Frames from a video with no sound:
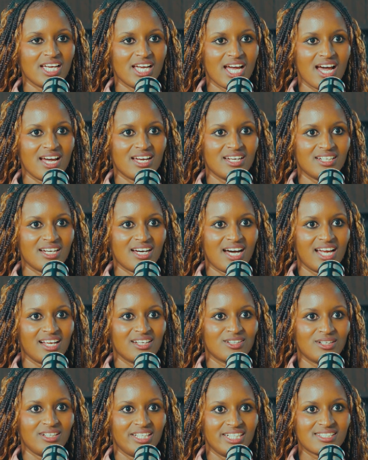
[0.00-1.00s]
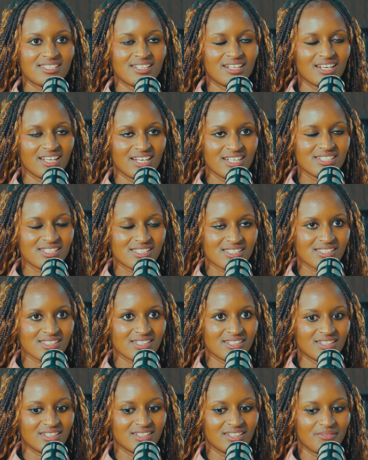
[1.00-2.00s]
I later learned,
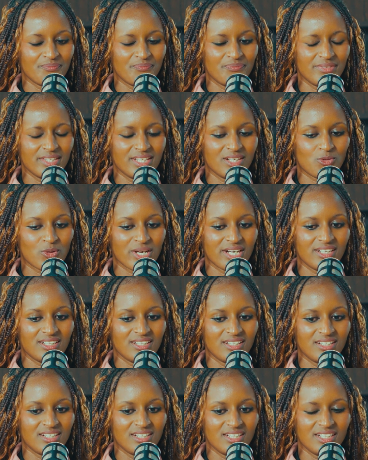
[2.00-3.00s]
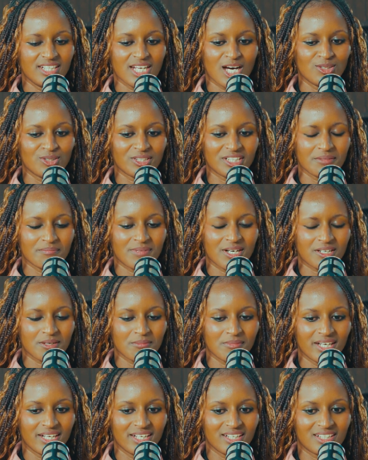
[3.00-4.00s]
when now looking back,
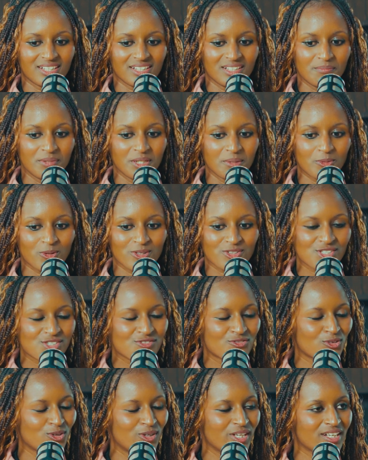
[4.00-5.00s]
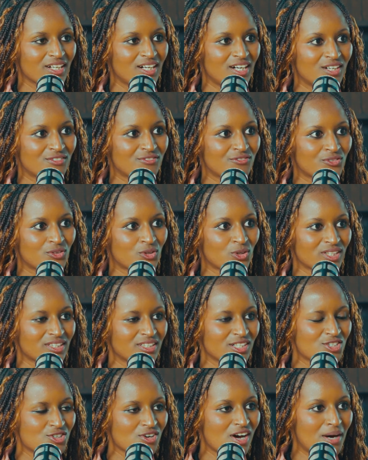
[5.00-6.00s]
I'm like, people are just following her for
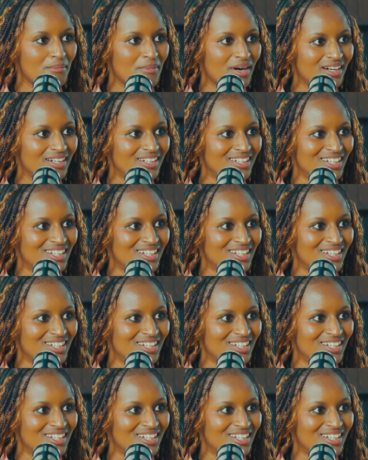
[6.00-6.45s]
the drama,